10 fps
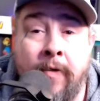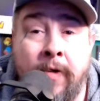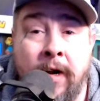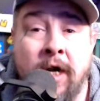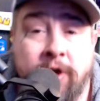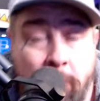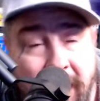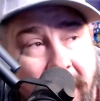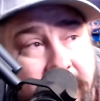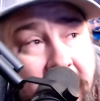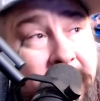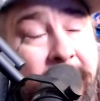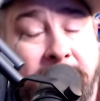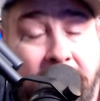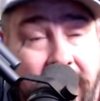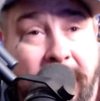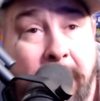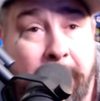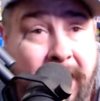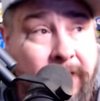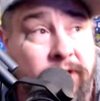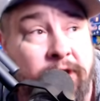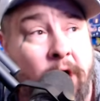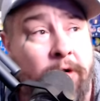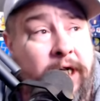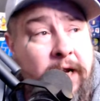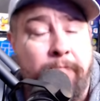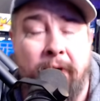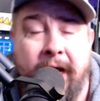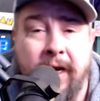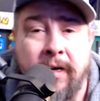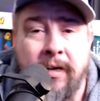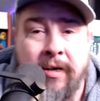So Kanye needs to let that banger song keep playing,